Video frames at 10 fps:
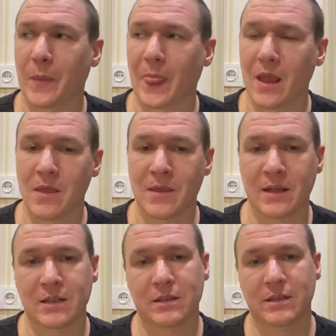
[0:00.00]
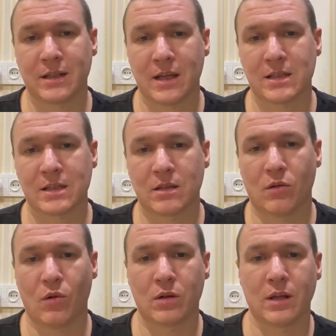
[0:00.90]
that test
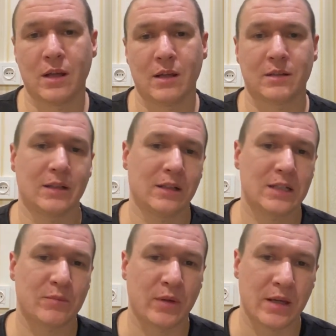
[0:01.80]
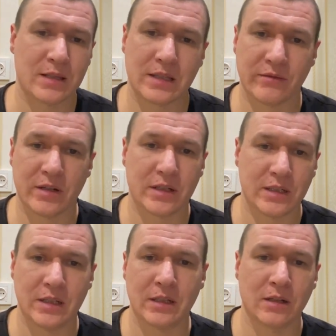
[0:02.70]
on Dell XPS
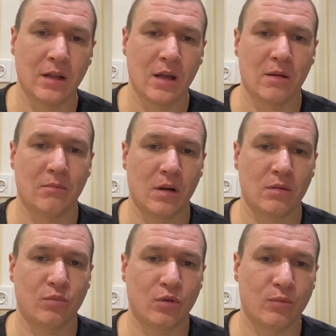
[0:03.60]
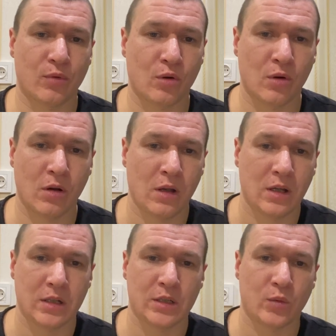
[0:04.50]
17, MacBook Pro
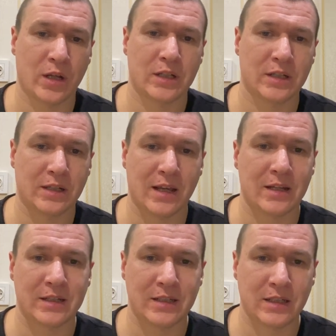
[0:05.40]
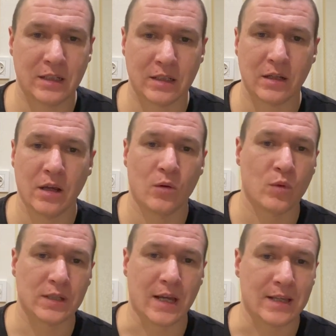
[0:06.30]
2019
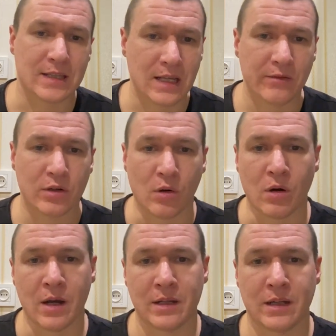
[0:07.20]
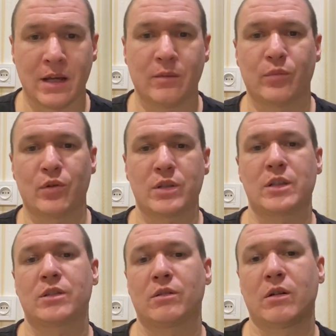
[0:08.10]
with i7 or i9
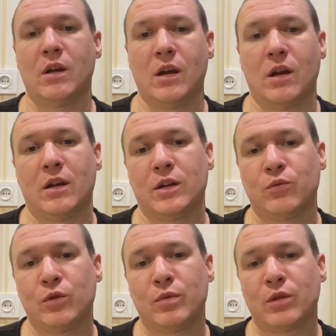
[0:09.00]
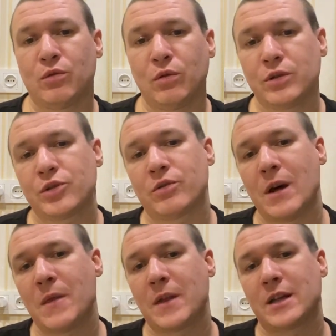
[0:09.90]
processor. It would be cool to
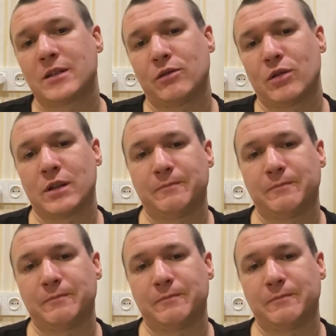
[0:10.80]
run that on